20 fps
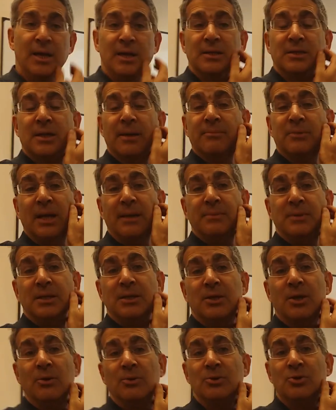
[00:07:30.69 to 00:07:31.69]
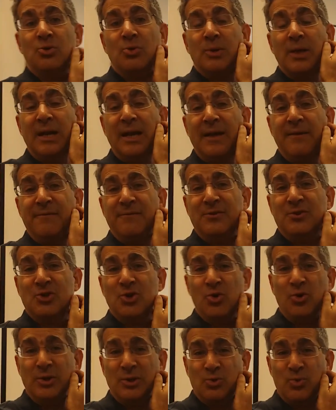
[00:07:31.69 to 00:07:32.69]
Sometimes it goes to the left
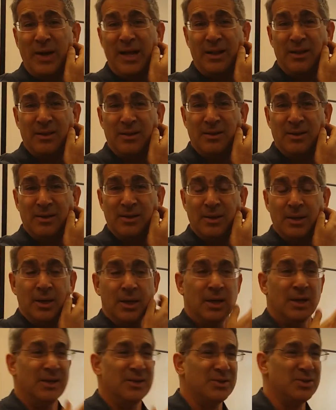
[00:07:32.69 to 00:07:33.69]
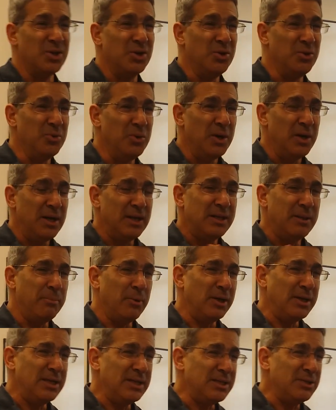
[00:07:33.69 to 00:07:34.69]
jaw as well. So the
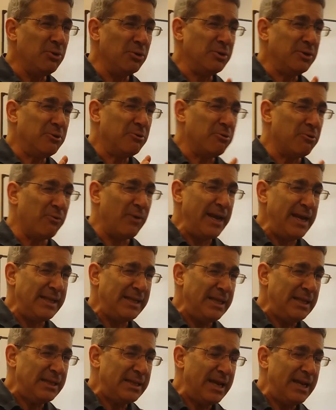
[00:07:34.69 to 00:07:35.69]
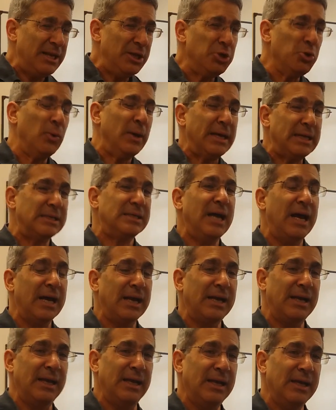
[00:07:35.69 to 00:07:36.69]
body is not great in telling you
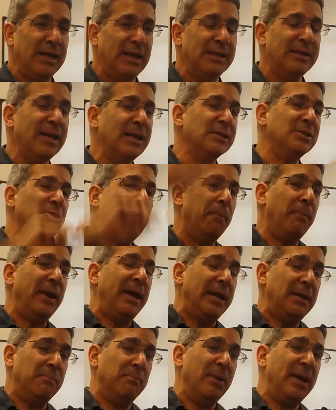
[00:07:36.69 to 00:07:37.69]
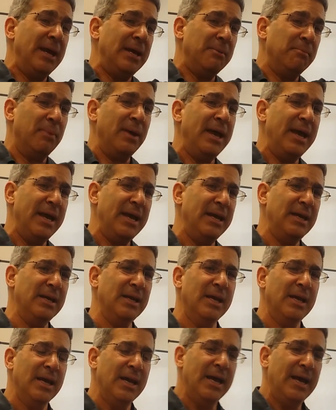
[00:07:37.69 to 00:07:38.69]
exactly. It tells you pain, pain,
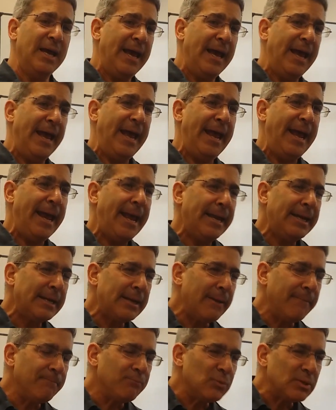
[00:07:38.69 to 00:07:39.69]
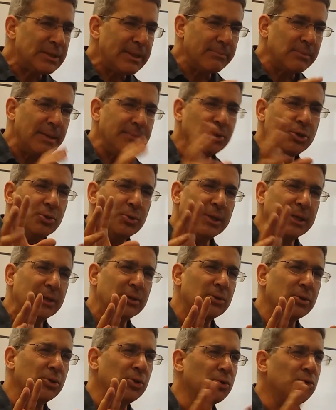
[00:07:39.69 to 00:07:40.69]
pain, and sometimes
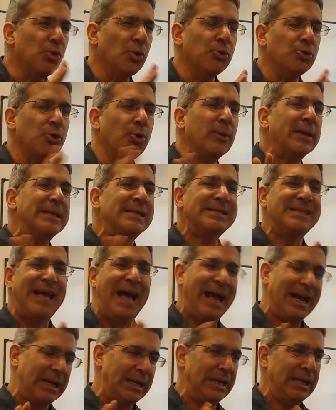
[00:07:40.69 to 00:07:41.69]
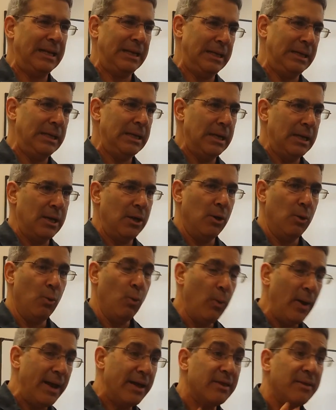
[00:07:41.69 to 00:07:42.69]
you don't know exactly
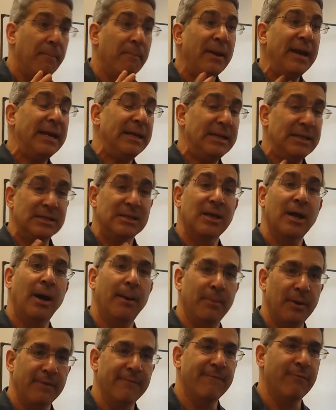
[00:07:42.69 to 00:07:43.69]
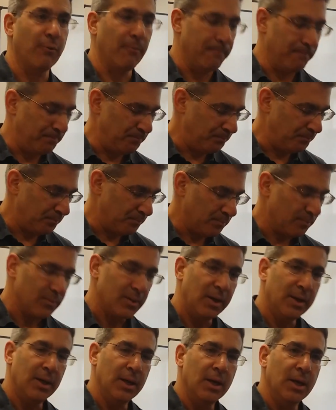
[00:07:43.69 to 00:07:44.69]
where the pain is coming from.
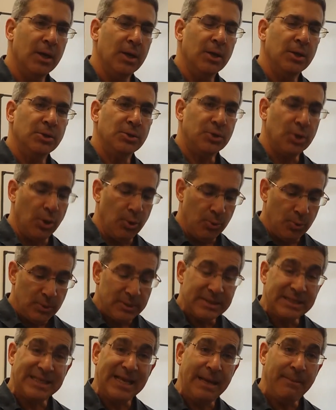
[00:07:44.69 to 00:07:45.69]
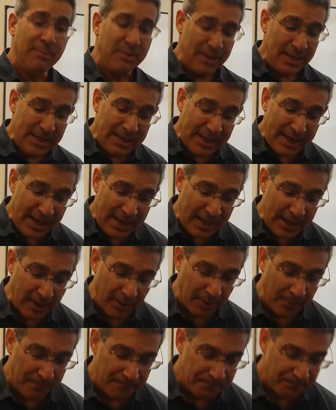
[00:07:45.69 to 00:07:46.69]
So same thing
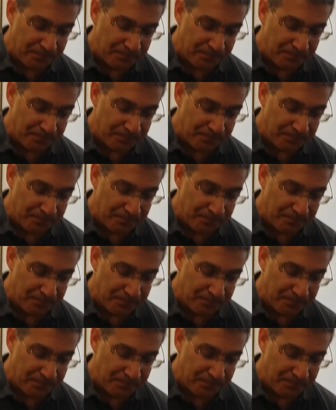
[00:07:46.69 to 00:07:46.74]
here.